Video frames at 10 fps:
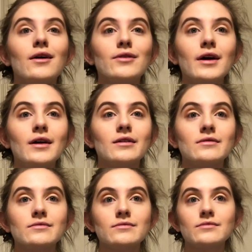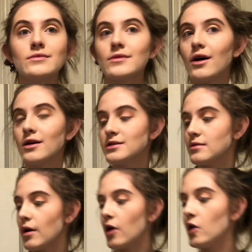Okay.
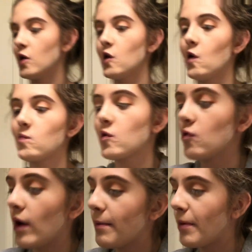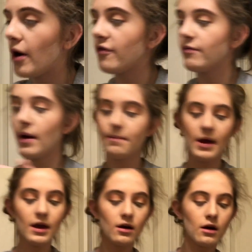Awesome. Alright, I'm gonna wipe off my
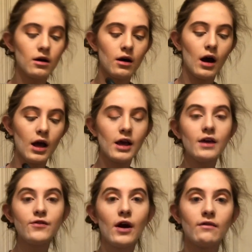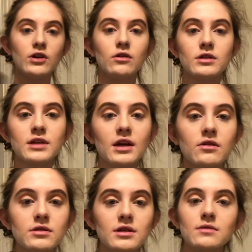bake. If you haven't noticed, I
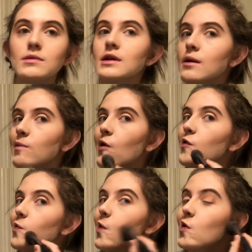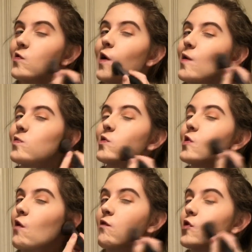use this medium buffer brush for
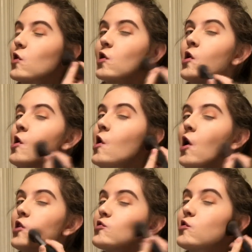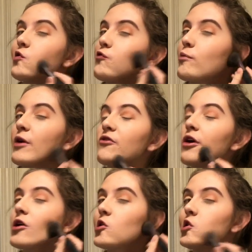absolutely everything. I stole it from my
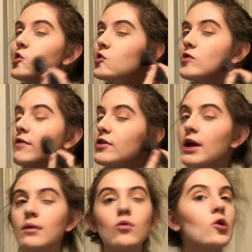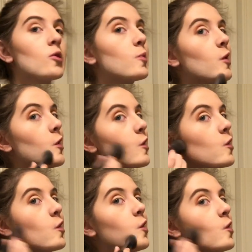friend. It doesn't have a name or a brand.
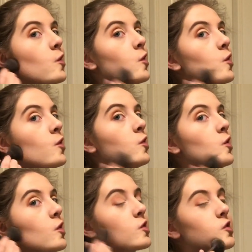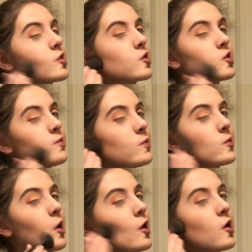It's just a
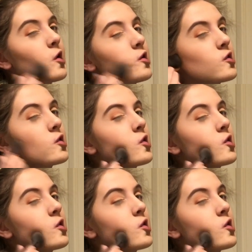brush.